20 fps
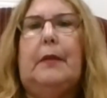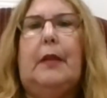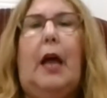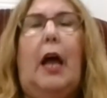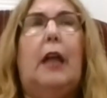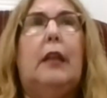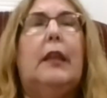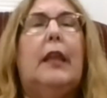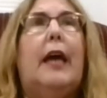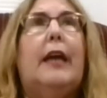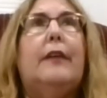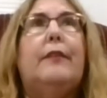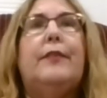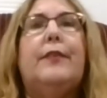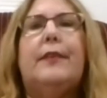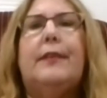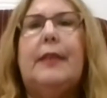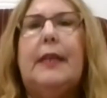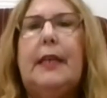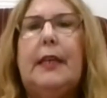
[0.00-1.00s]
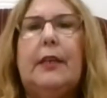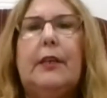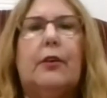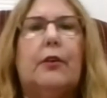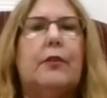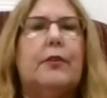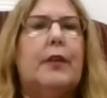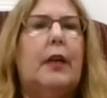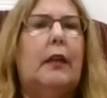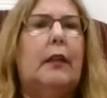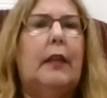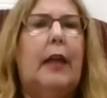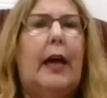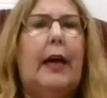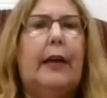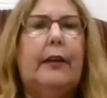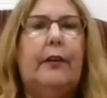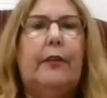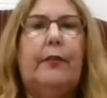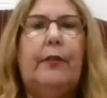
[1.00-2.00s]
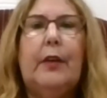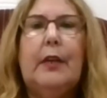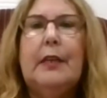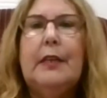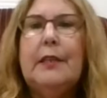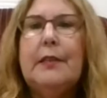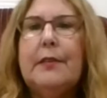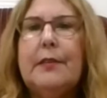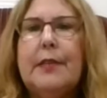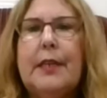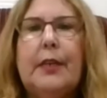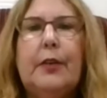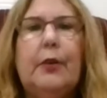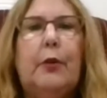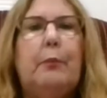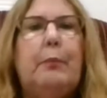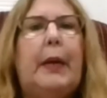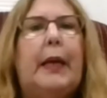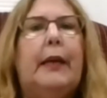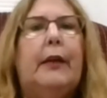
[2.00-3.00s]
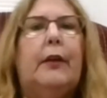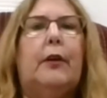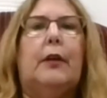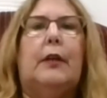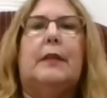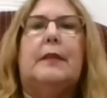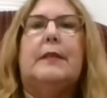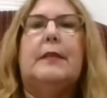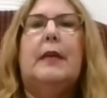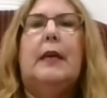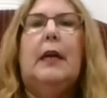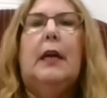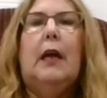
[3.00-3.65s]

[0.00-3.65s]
a lot of seniors, a lot of single parents,